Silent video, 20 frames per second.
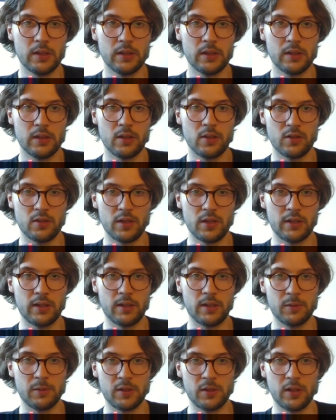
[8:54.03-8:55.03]
looks like
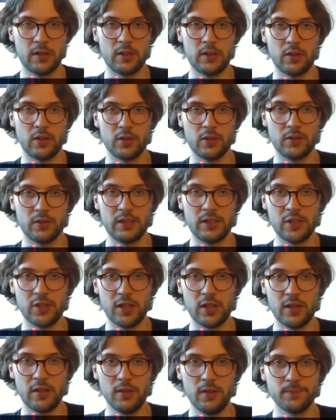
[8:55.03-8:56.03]
I'm deciding on DJ
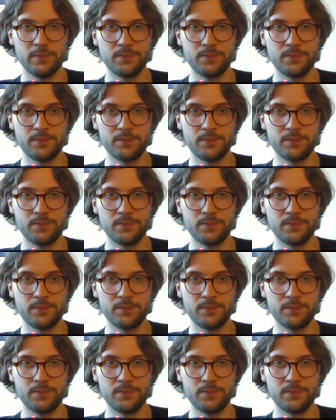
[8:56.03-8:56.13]
here.